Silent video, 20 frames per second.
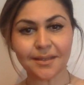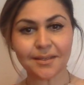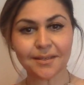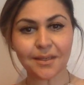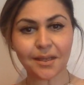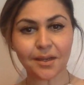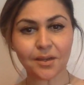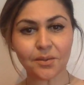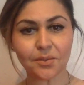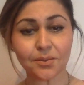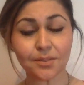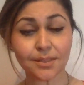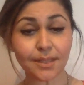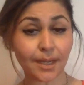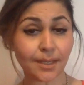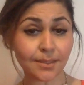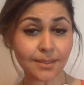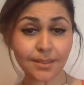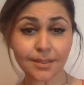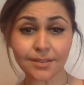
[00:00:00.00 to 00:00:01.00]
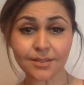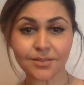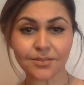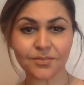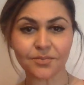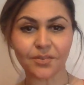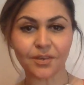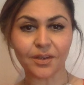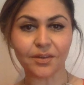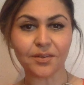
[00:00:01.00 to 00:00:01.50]
Now, tacting is
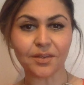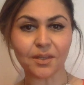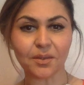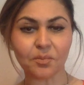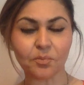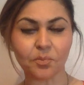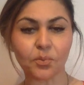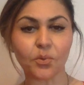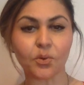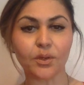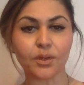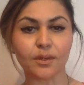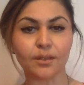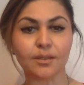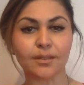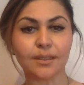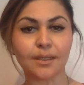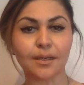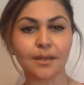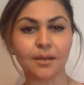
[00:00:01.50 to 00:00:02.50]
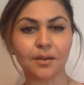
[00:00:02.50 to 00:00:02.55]
very important.